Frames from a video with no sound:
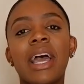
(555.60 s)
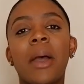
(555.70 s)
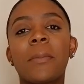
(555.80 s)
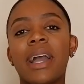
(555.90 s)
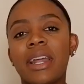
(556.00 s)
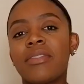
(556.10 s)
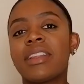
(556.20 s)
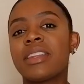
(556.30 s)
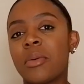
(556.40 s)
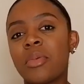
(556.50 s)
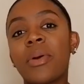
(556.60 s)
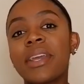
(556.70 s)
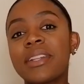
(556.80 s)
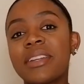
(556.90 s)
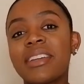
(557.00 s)
I'm kind of at that
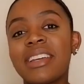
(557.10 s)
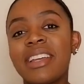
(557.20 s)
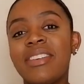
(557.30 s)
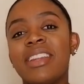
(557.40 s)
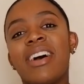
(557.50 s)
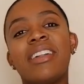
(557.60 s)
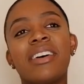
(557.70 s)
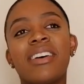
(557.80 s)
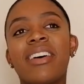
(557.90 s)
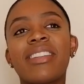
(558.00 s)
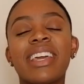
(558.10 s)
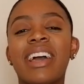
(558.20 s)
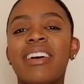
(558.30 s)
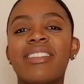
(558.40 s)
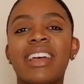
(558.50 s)
point, even though I know I only
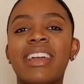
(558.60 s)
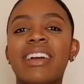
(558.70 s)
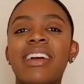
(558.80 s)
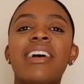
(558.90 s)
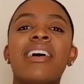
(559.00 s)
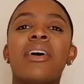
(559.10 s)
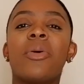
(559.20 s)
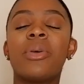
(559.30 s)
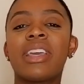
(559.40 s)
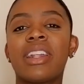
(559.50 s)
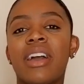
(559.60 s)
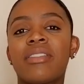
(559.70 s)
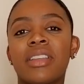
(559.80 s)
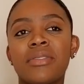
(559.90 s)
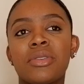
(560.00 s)
have like a week and a
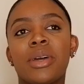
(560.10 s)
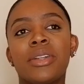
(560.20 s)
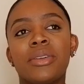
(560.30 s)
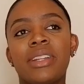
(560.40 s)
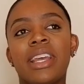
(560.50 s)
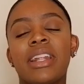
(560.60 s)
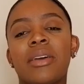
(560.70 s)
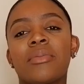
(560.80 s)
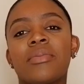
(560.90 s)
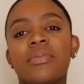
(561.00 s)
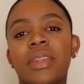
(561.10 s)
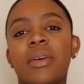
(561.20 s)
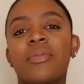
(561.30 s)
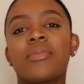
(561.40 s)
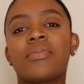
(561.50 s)
half left to my due date. I'm
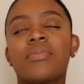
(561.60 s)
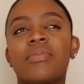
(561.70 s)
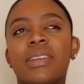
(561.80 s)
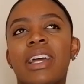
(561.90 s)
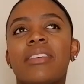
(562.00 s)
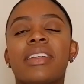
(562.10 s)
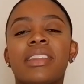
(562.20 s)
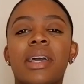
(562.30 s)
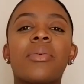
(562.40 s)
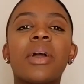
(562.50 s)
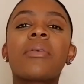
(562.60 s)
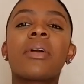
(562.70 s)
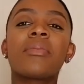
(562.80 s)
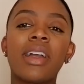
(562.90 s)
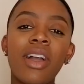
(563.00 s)
kind of at that point where
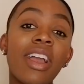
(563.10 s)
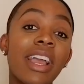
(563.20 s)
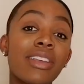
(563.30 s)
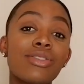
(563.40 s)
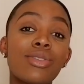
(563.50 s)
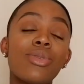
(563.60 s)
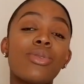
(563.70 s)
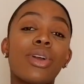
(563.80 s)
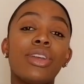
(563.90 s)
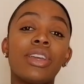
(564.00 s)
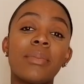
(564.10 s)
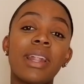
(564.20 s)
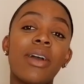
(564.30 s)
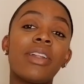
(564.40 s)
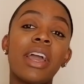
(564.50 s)
I'm like, all right, so where are you coming
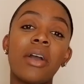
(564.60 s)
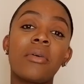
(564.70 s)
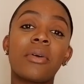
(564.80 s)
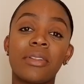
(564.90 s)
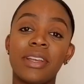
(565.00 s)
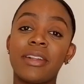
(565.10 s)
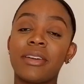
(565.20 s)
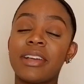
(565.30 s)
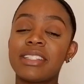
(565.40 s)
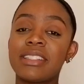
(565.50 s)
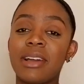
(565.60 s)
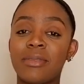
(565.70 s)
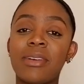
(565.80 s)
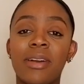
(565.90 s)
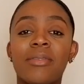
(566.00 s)
out now or later? Because
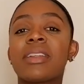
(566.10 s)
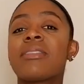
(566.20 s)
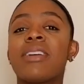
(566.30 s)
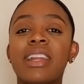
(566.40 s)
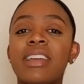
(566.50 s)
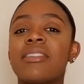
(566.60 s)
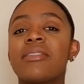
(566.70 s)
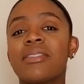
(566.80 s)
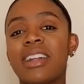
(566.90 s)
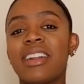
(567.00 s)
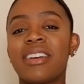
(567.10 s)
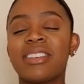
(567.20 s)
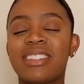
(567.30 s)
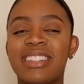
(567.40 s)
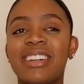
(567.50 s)
I'm really ready right now.
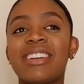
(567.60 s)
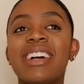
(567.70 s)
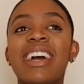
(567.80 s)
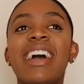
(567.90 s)
So